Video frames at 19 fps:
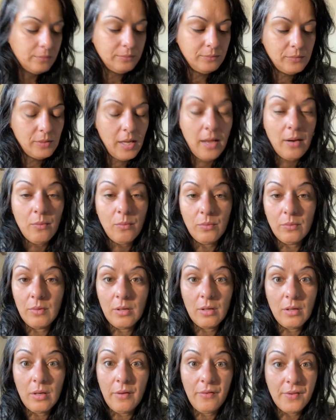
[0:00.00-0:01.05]
And
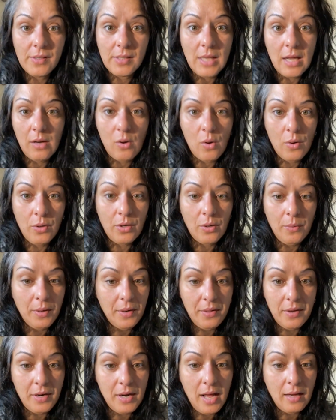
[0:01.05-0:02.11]
if it's not going nowhere,
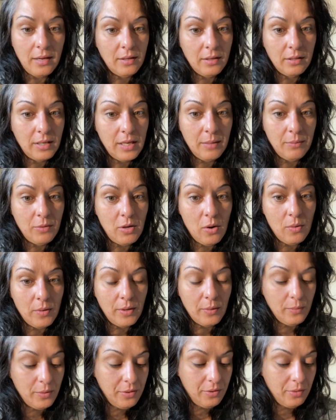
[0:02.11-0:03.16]
they're not going to keep
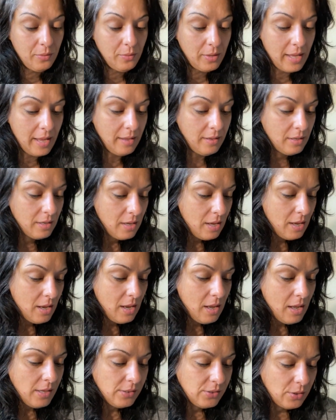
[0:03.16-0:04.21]
going with you, okay?
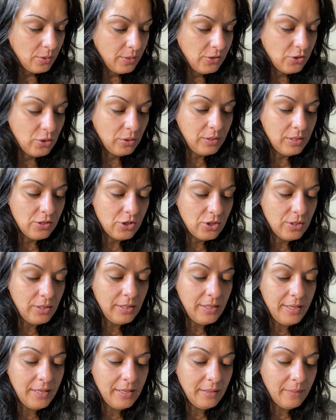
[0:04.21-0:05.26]
So, in
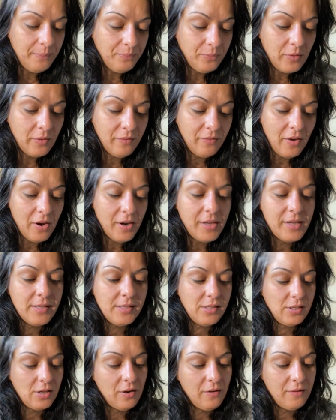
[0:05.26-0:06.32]
traditionally very
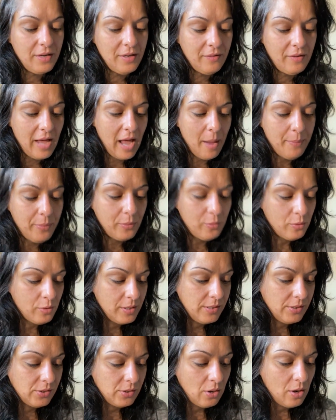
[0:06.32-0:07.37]
conservative,
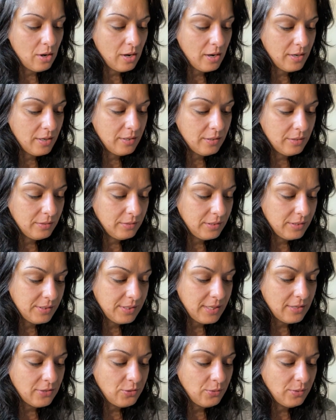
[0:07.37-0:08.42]
Capricorns their
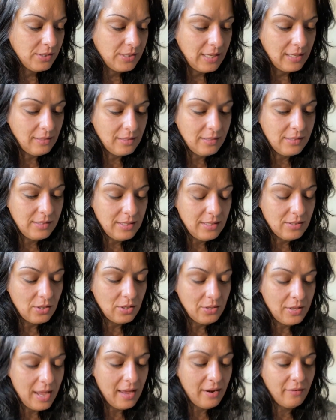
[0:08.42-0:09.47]
sexual tendencies are
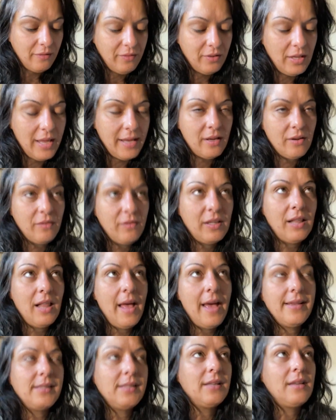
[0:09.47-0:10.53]
that of a
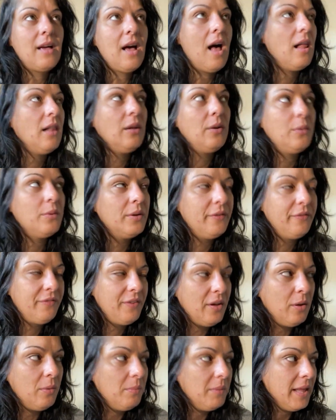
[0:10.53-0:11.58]
classic Hollywood
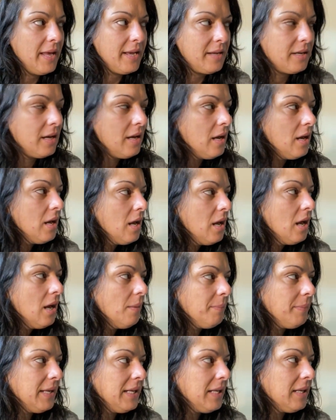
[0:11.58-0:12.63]
film,
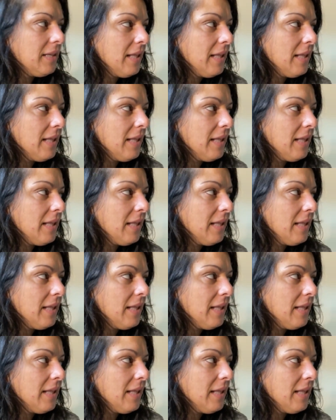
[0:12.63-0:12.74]
meaning